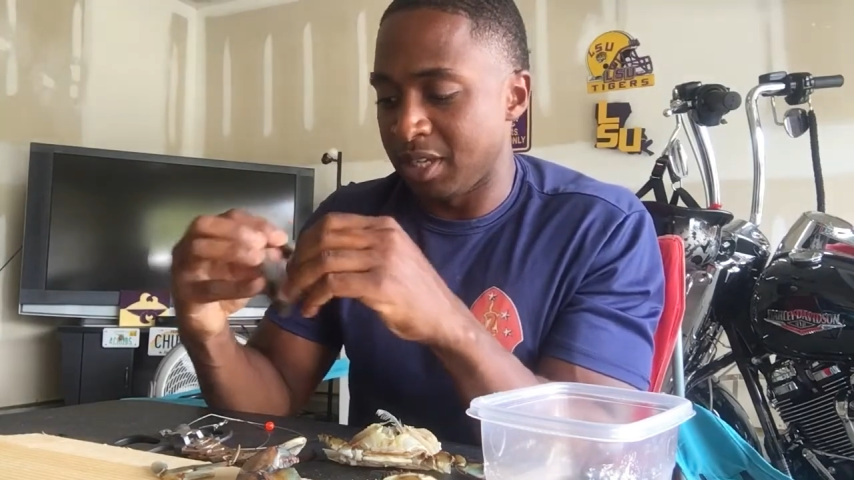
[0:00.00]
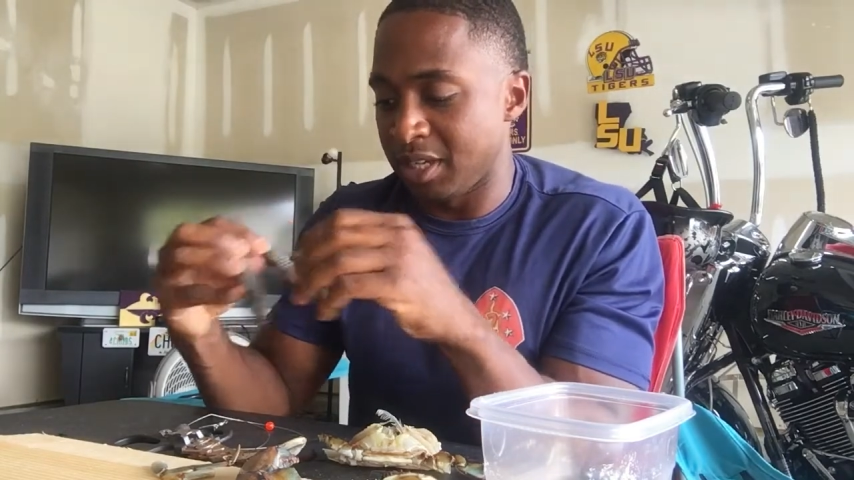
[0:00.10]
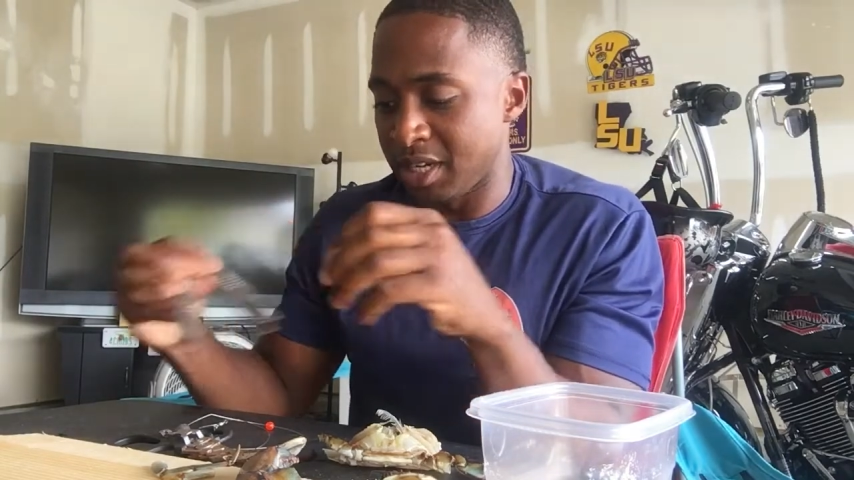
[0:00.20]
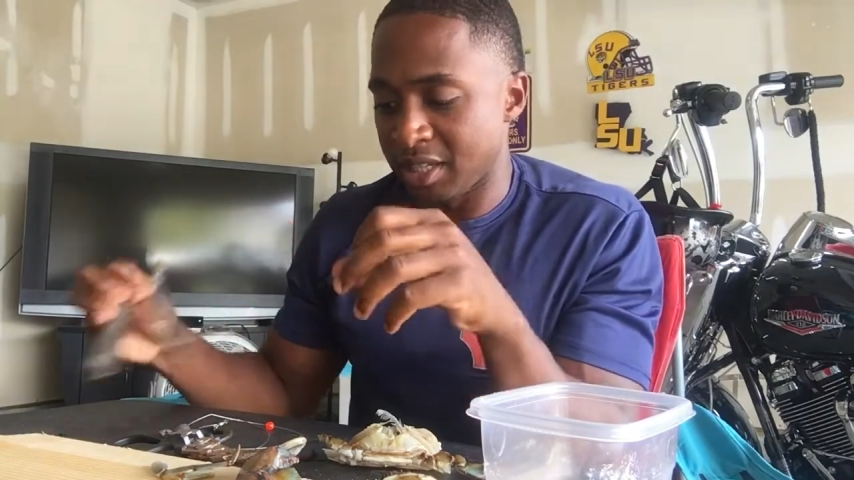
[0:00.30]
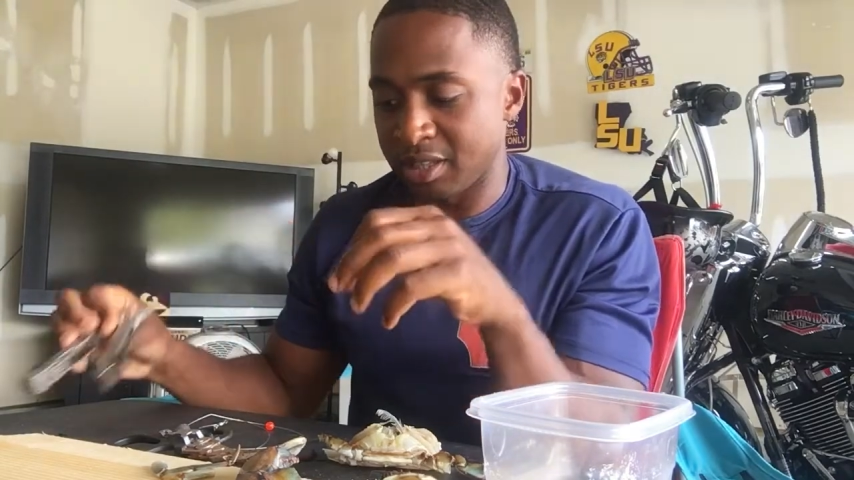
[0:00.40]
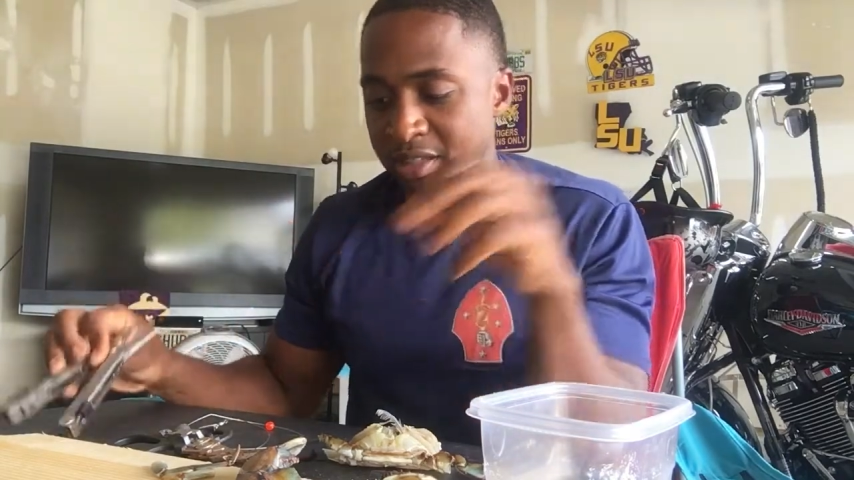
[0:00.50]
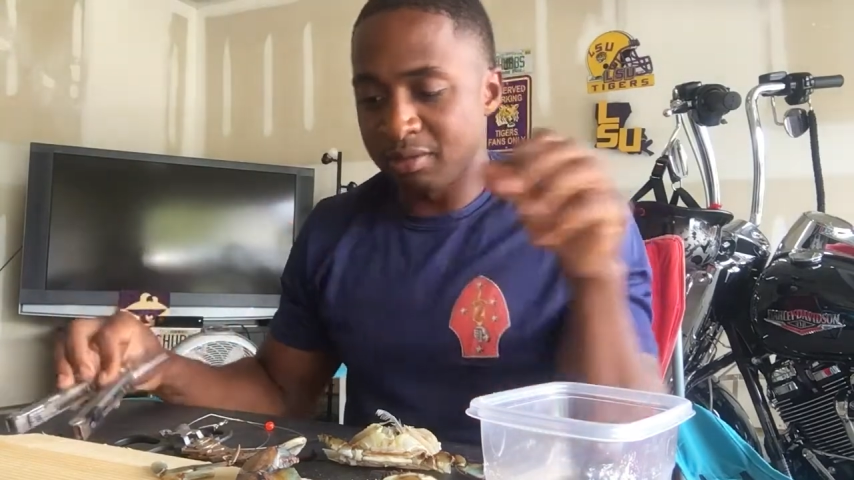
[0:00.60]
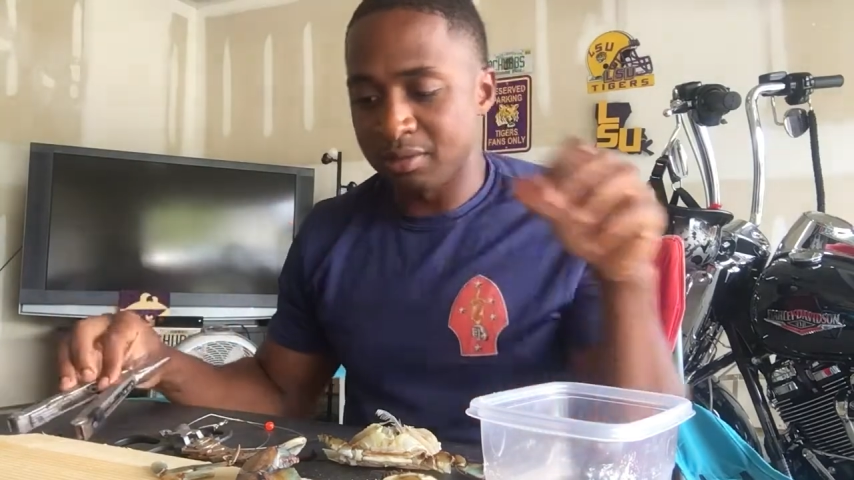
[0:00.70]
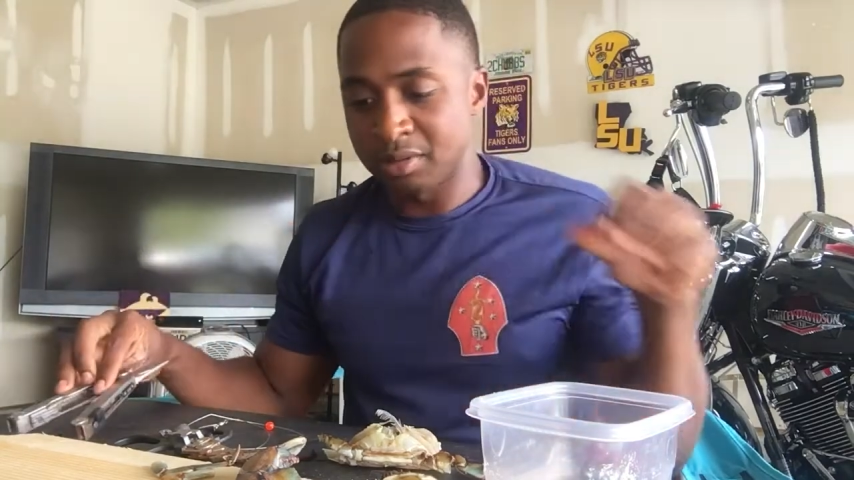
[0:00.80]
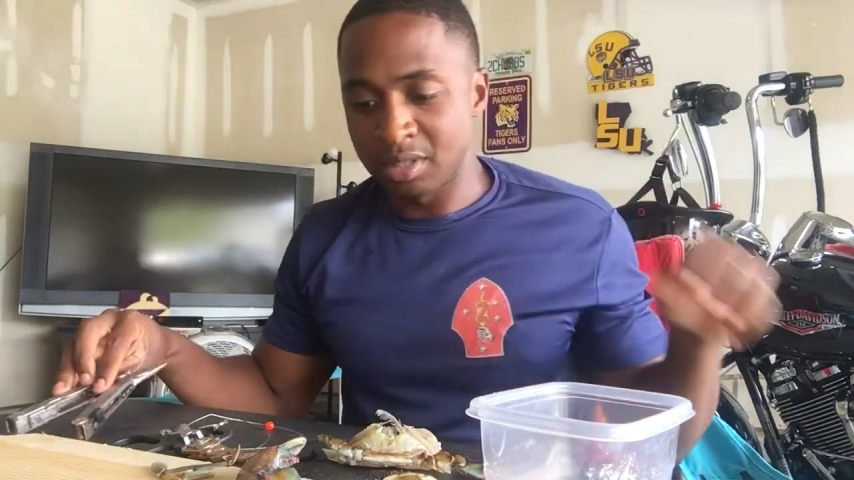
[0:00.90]
need anything
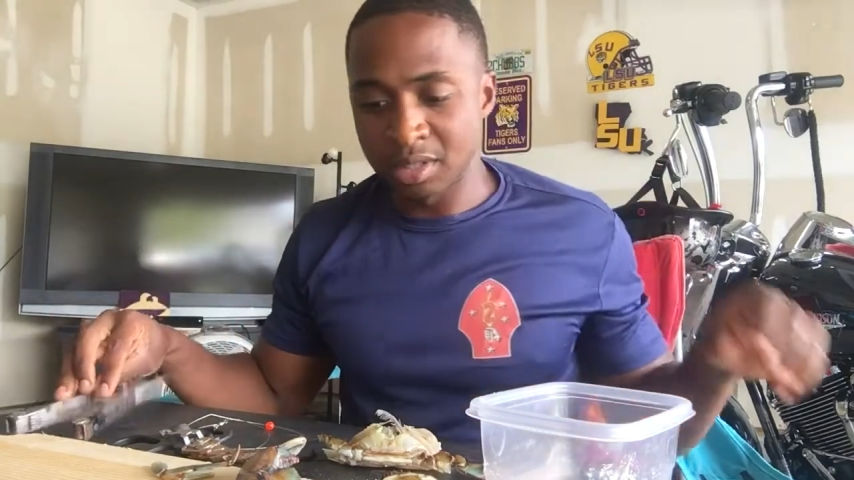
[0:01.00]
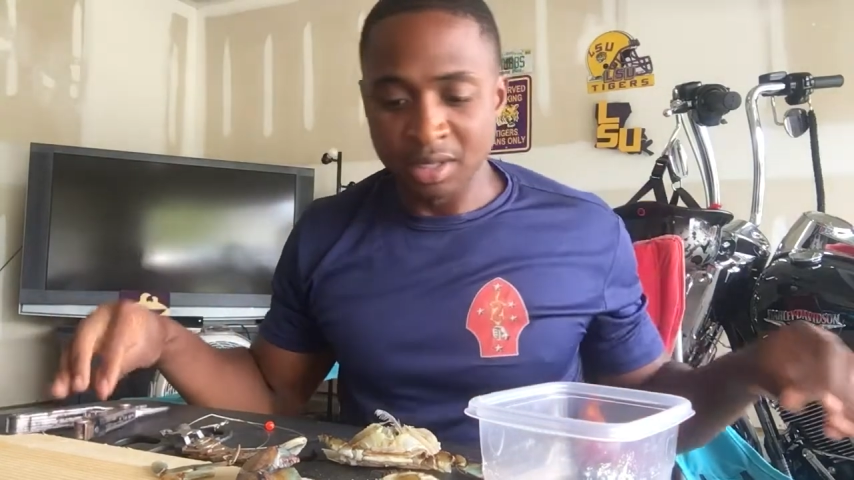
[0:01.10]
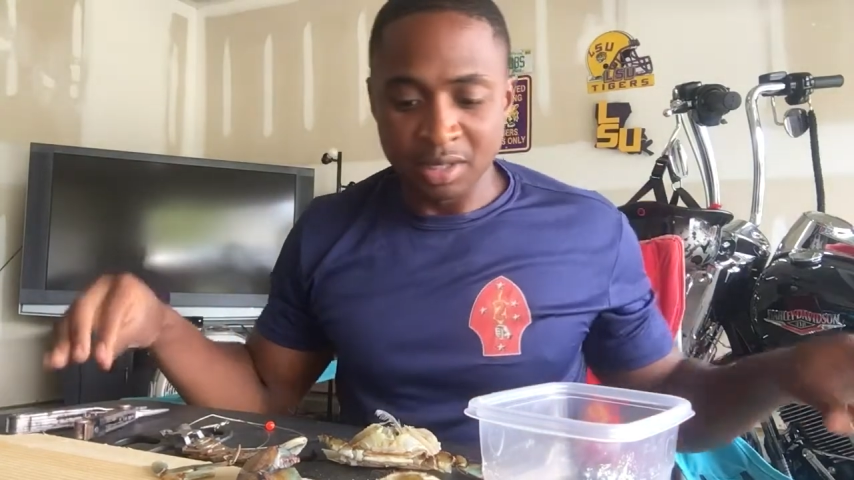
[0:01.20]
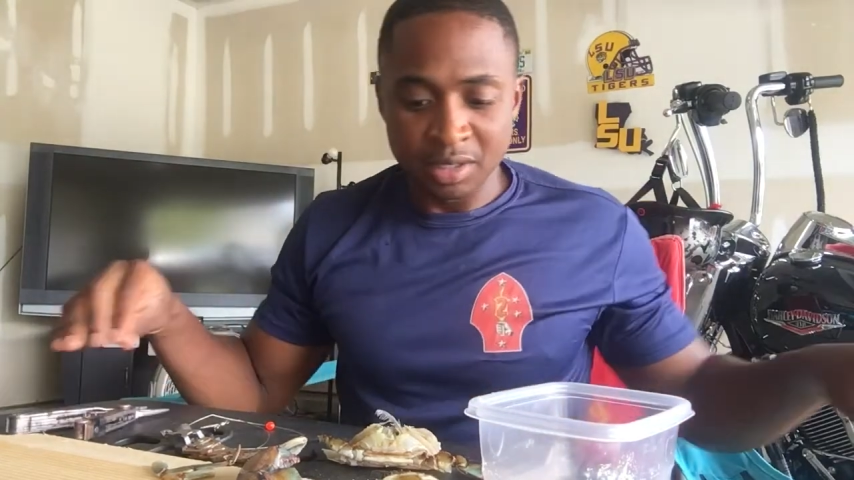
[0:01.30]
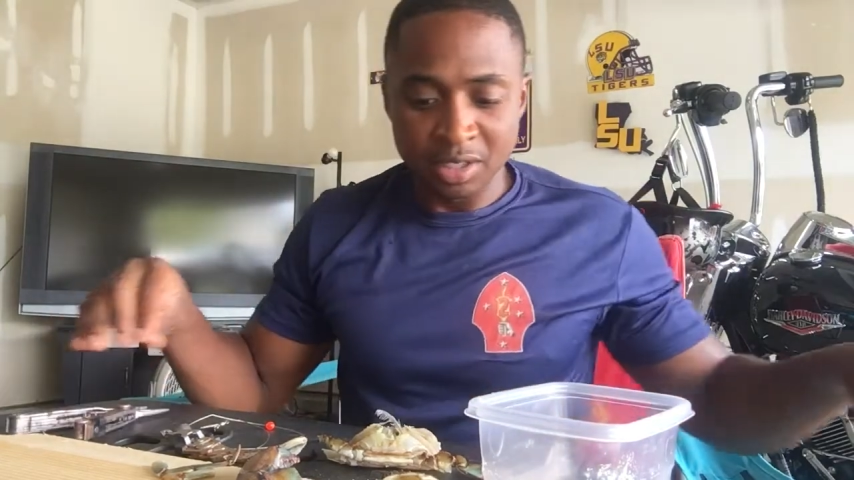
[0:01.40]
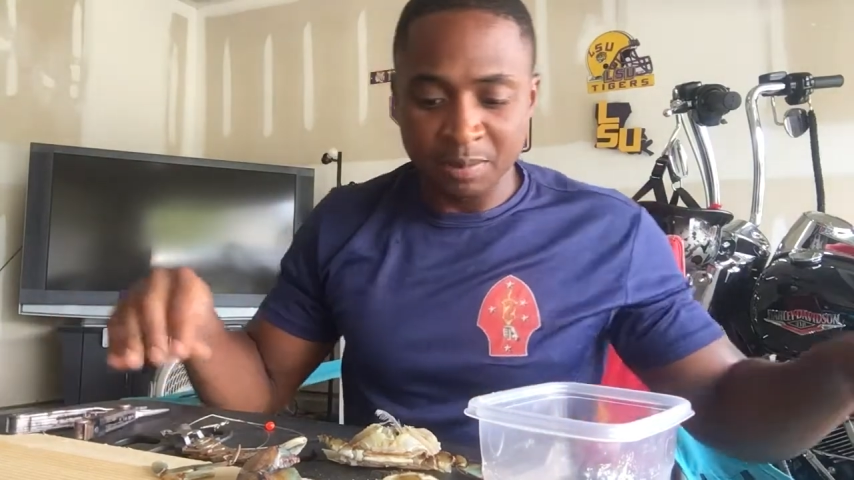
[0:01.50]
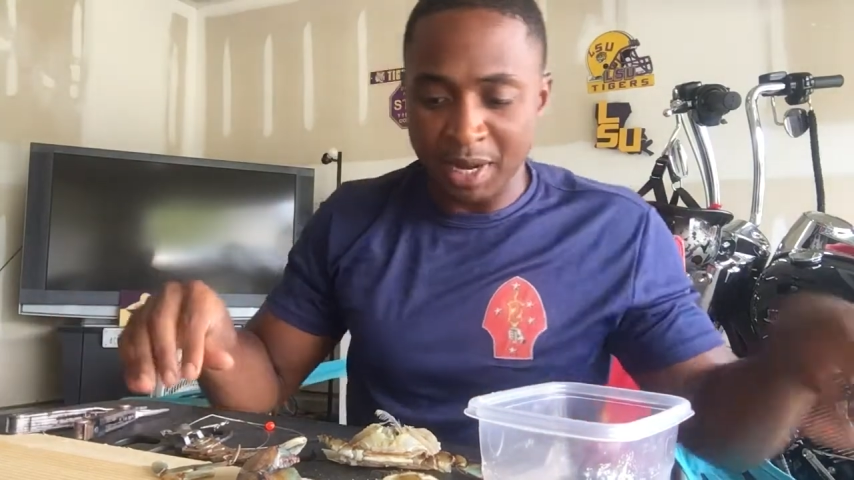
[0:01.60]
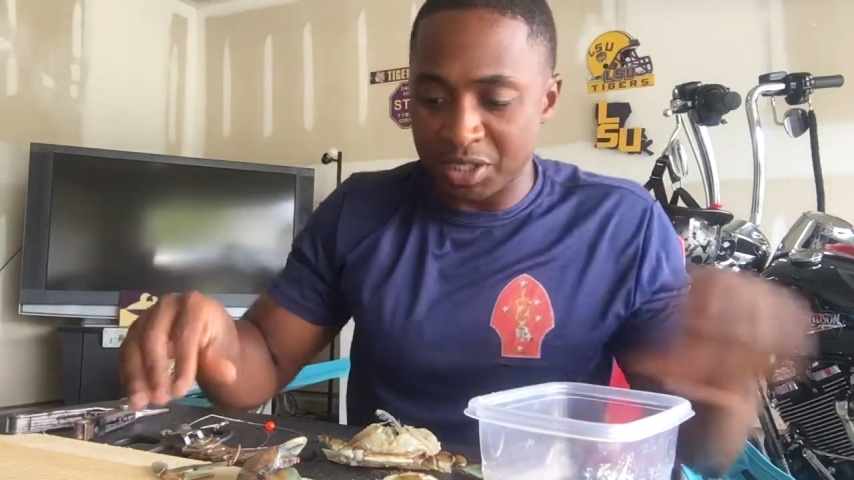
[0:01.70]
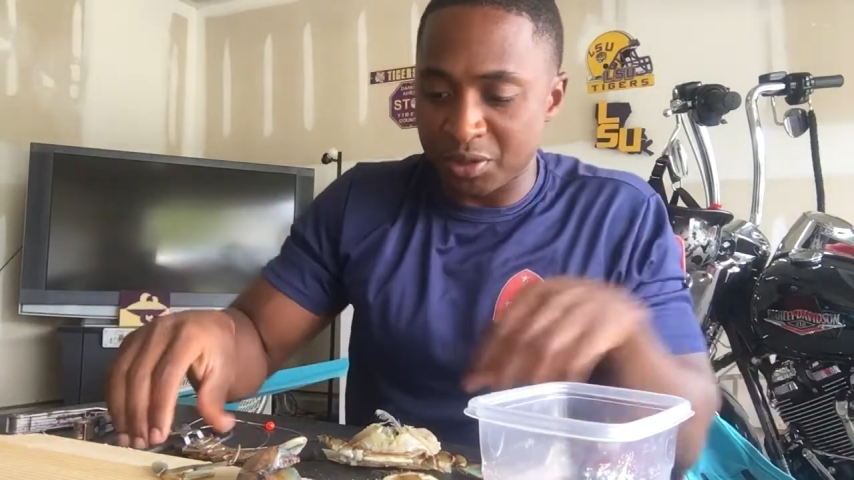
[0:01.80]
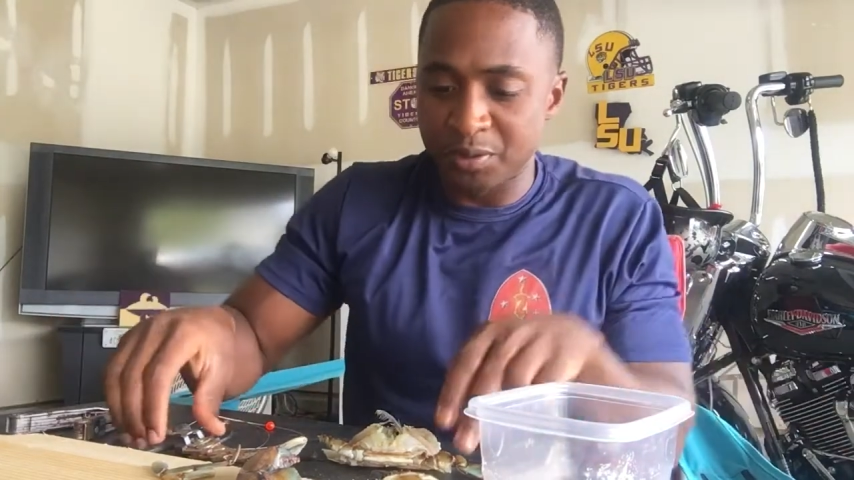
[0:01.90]

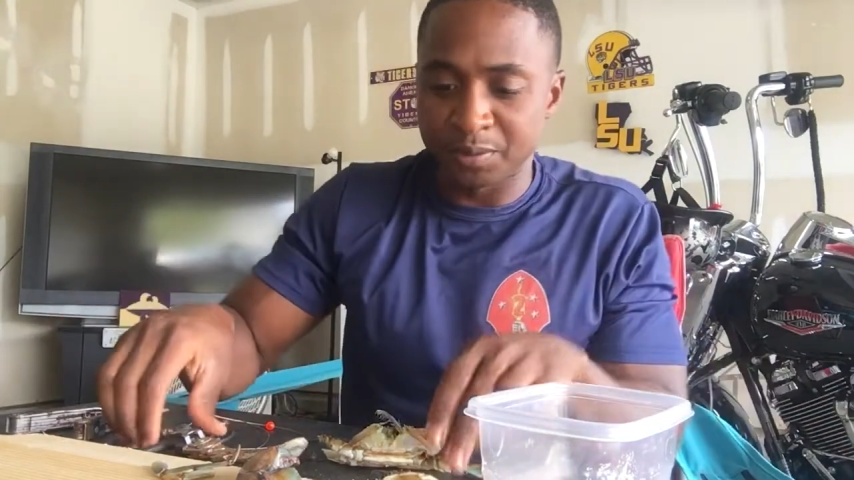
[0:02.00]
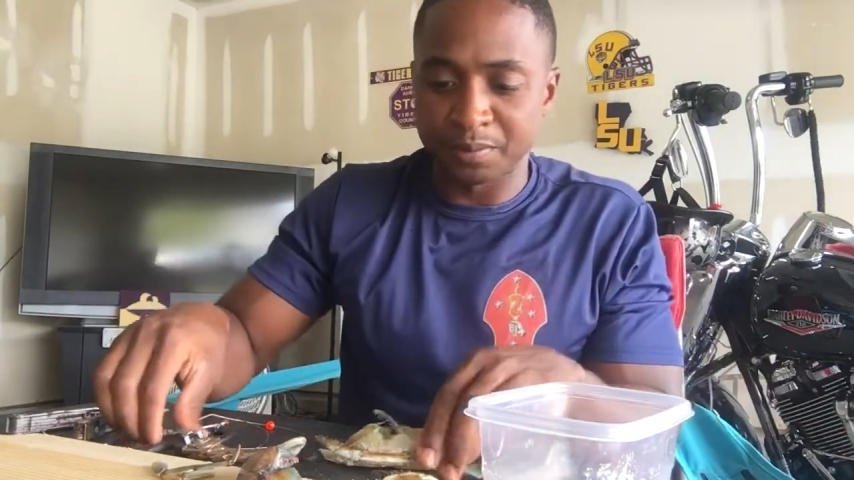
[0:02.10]
special,